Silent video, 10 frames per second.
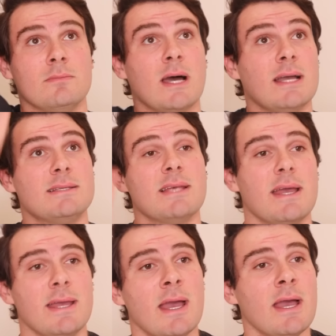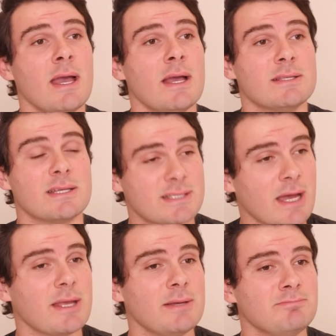I'd say to
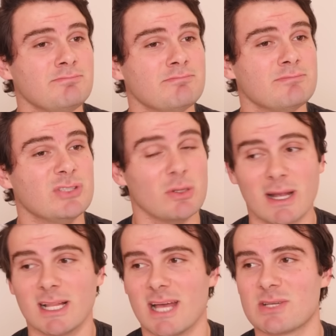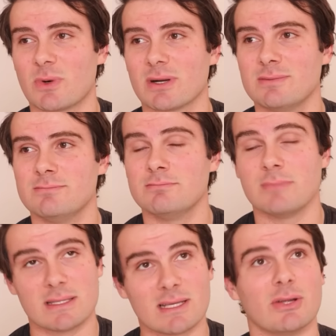study, do my classwork,
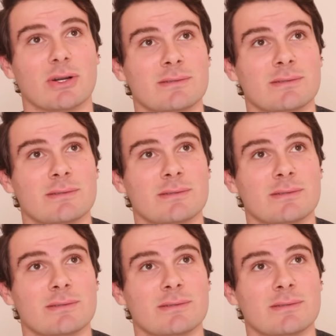and to learn.